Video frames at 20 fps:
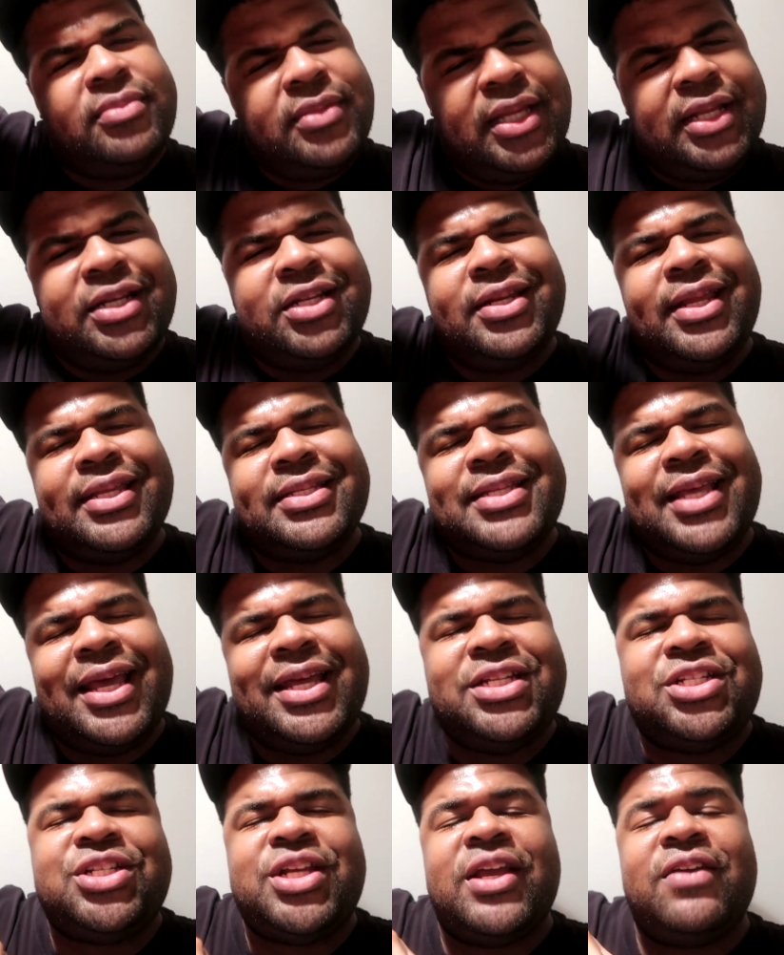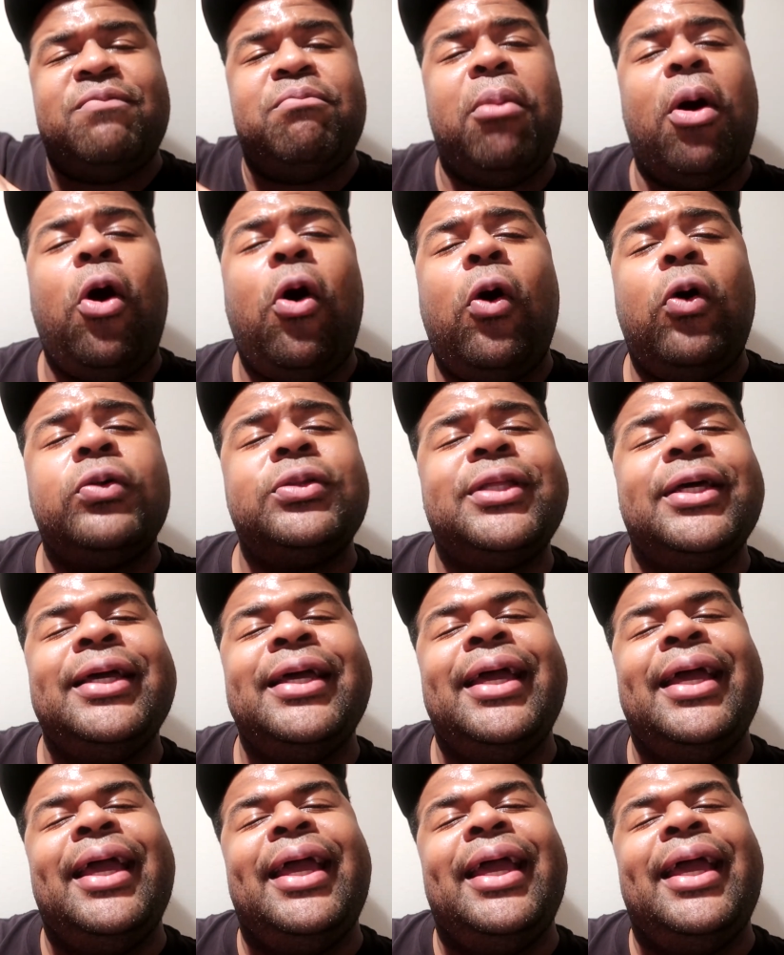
getting his head shaved bald